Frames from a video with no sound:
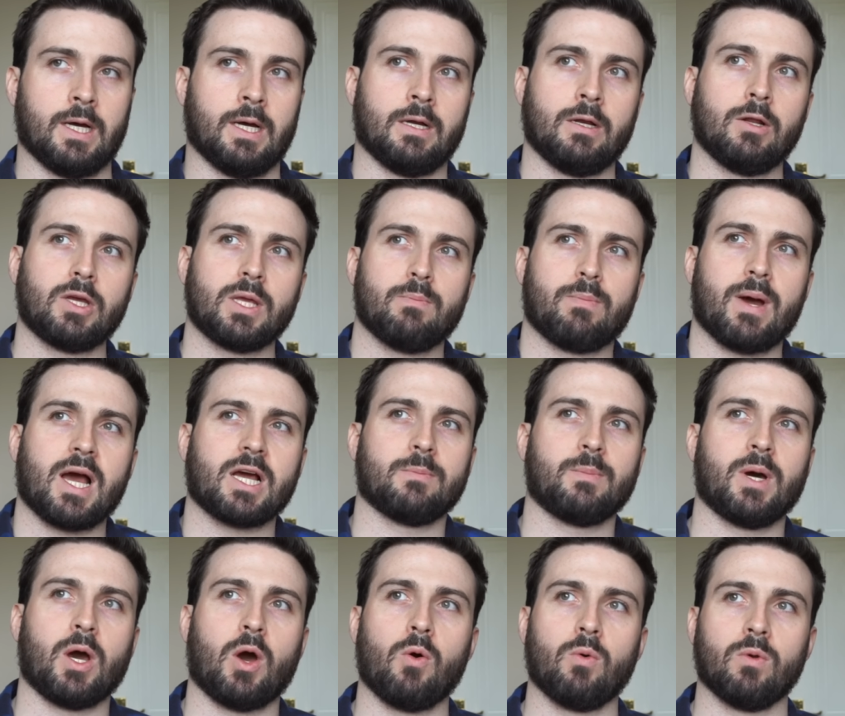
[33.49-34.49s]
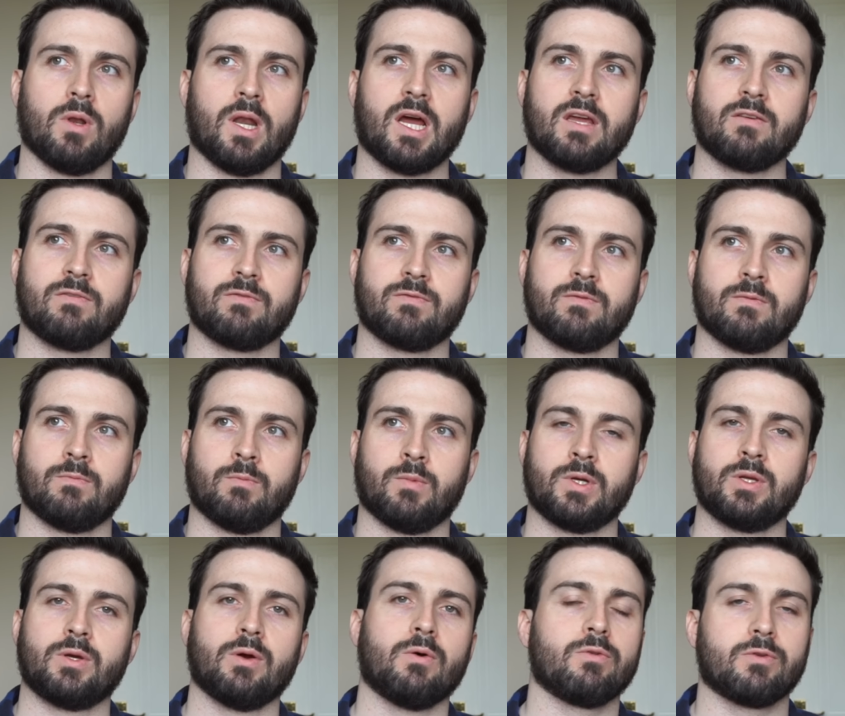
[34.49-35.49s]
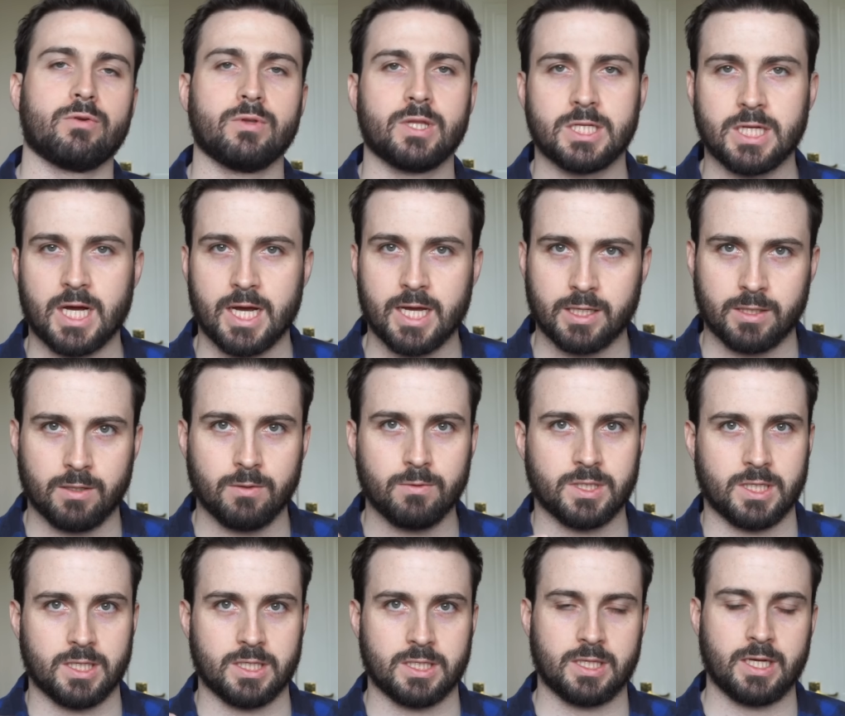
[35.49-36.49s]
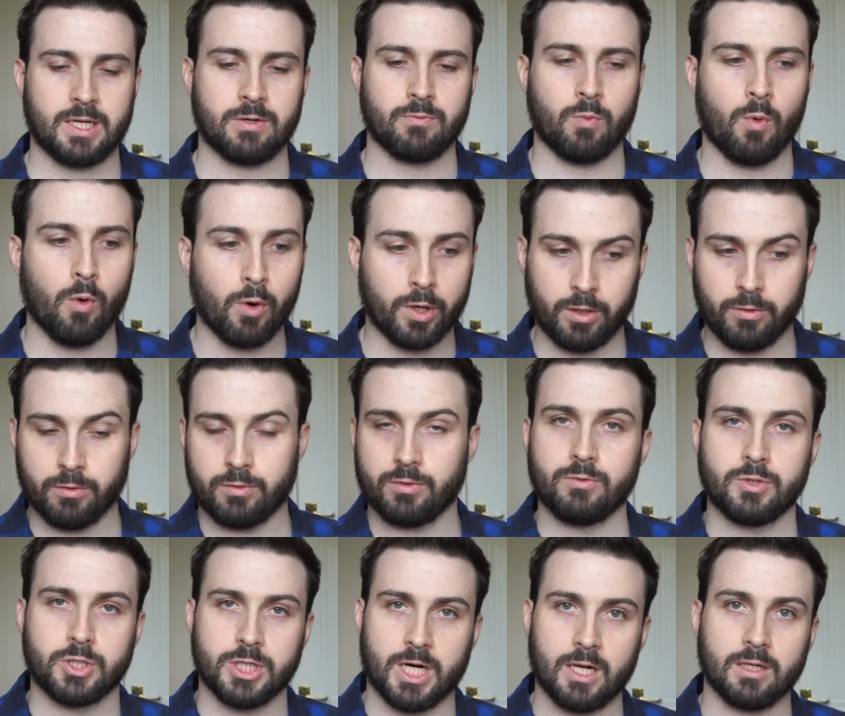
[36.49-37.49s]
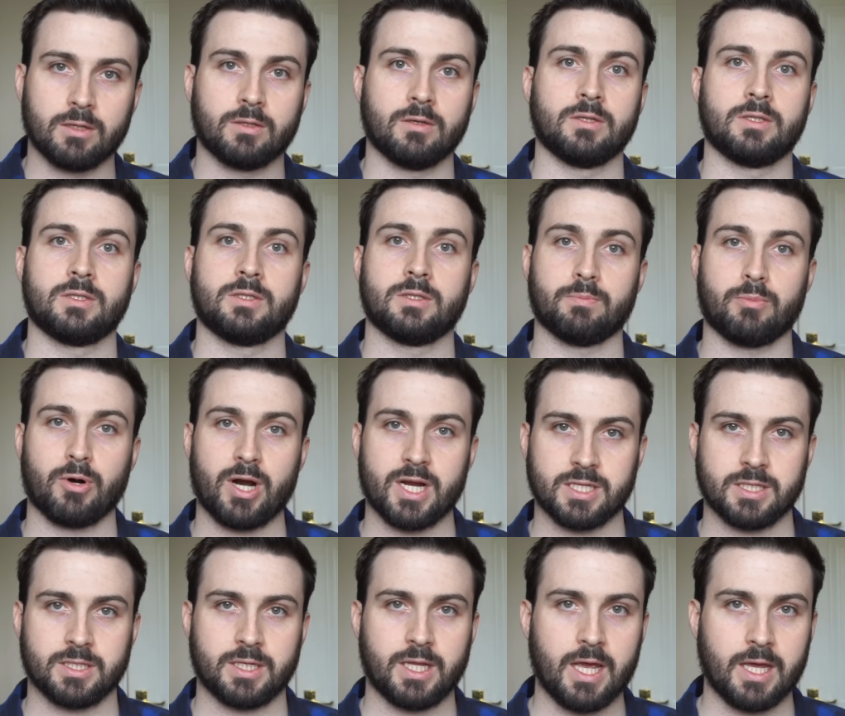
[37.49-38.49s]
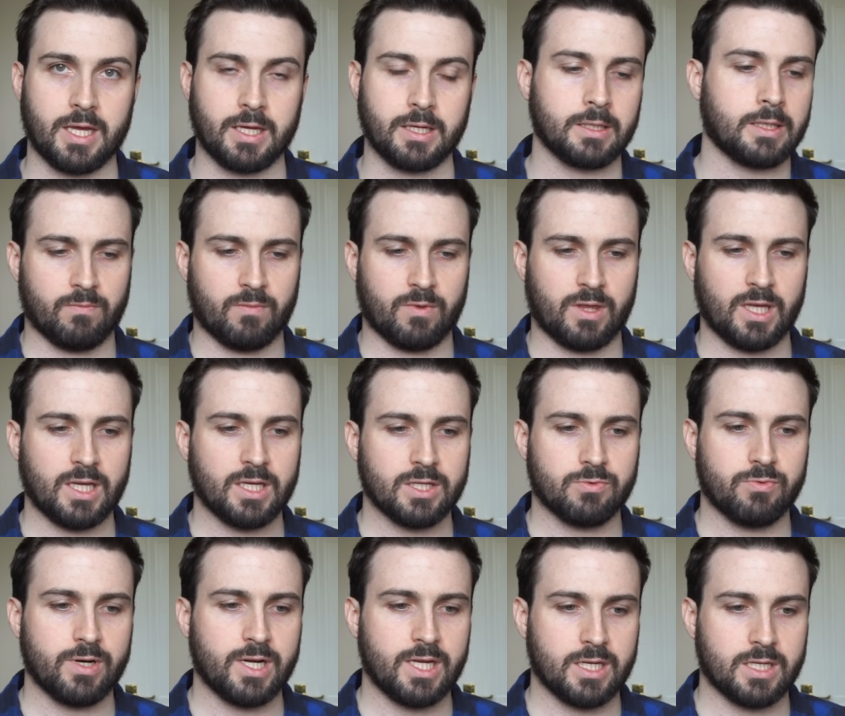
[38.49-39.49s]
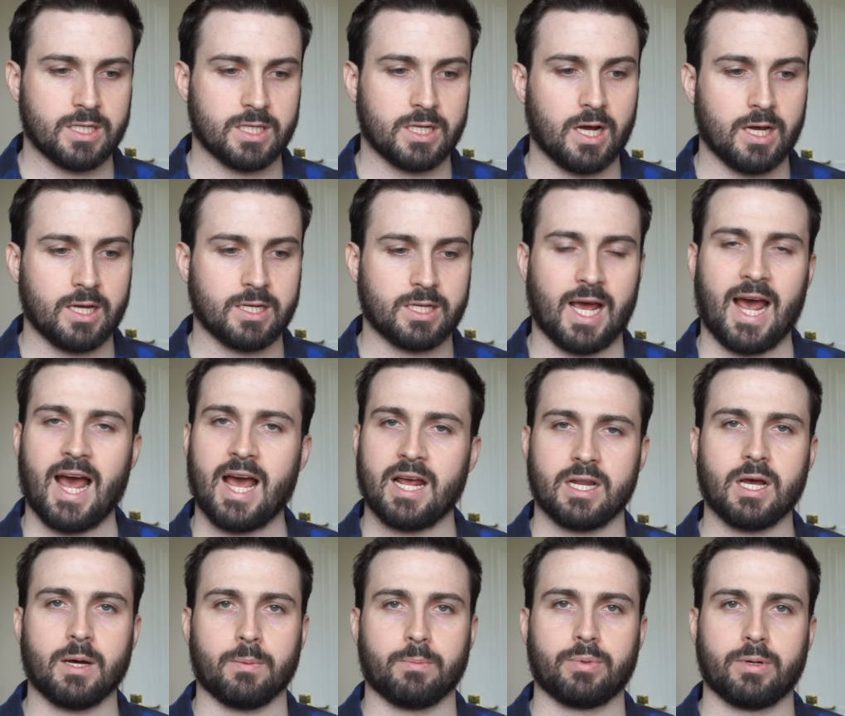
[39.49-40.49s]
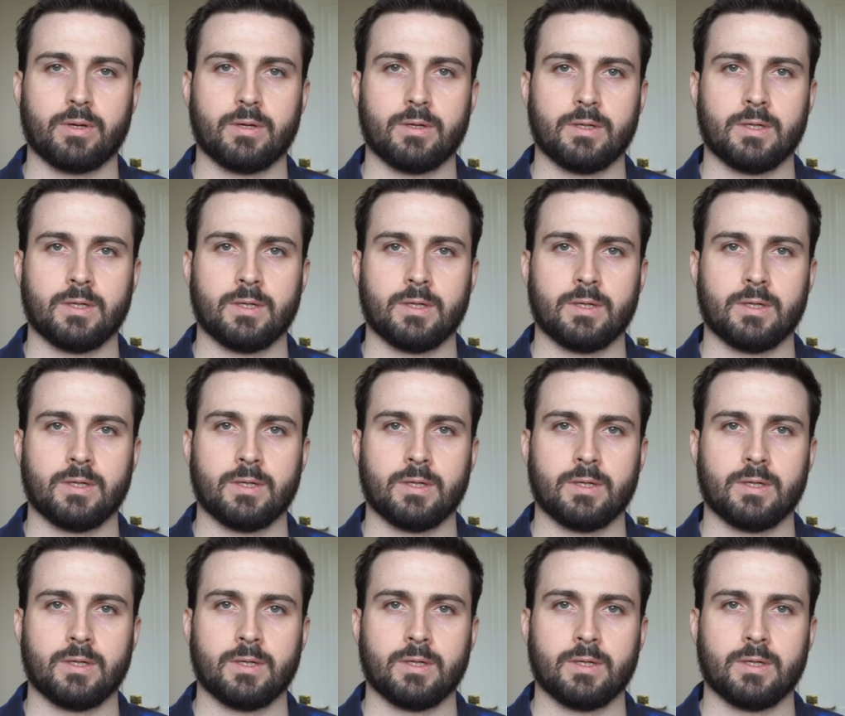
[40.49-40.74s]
And looking back on my whole life, when you go through the diagnosis, they walk you through childhood to present day, things really started to add up.